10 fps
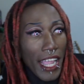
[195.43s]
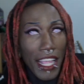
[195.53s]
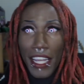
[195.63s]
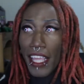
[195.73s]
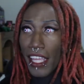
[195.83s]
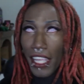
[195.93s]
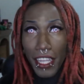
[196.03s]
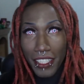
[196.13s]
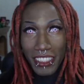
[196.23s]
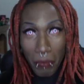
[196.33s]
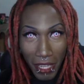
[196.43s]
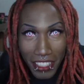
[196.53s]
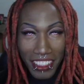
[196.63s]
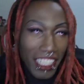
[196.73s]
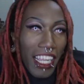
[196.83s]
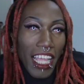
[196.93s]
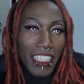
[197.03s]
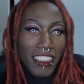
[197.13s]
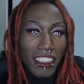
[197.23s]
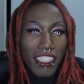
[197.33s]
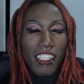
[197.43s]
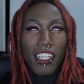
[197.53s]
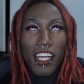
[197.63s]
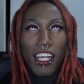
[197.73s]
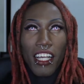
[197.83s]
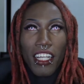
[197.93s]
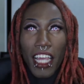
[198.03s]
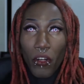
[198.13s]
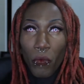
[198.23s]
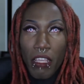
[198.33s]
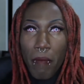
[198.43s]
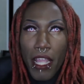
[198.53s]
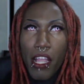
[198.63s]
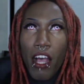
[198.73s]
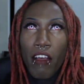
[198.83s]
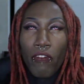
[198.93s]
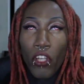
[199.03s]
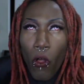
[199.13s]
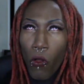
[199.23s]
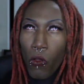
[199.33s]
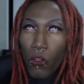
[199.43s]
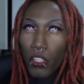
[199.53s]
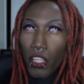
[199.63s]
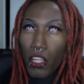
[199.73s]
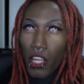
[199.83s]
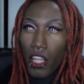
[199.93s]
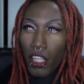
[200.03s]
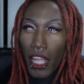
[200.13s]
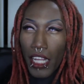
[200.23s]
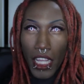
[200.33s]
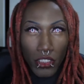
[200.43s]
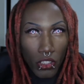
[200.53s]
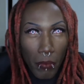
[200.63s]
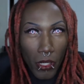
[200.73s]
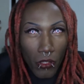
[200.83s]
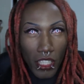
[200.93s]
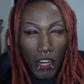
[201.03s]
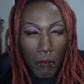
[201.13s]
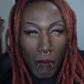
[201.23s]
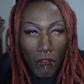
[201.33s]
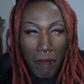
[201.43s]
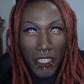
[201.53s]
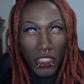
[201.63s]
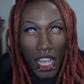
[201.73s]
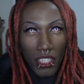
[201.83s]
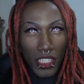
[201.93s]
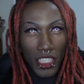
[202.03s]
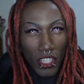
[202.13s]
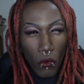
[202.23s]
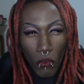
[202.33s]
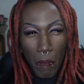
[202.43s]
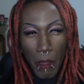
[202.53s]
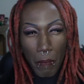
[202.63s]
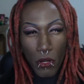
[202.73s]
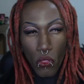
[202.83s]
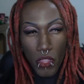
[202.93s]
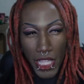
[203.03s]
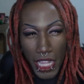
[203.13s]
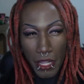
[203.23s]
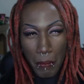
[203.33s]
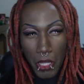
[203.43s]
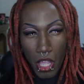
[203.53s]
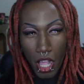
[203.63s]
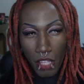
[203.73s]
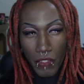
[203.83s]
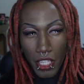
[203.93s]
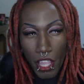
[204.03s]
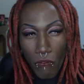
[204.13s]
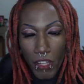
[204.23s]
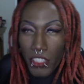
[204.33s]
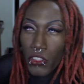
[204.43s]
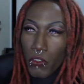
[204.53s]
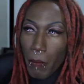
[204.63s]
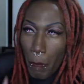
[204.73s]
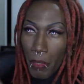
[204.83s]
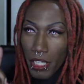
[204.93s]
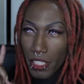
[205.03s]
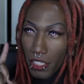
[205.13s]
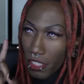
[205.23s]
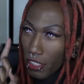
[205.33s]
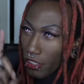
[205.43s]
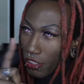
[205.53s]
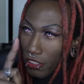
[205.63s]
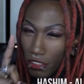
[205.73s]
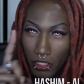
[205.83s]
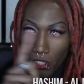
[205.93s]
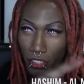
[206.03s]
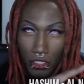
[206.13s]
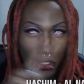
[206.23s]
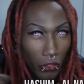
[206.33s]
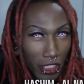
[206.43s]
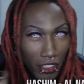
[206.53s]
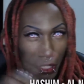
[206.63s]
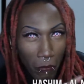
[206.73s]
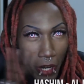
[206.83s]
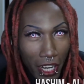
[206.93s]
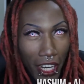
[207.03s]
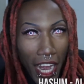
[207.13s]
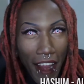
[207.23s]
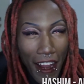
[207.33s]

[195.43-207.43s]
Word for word: And it is amazing. It's uh, got a remake of an old like instrumental that I remember from my childhood. And I don't remember the name of it. If I do, I'm gonna put it on the screen somewhere.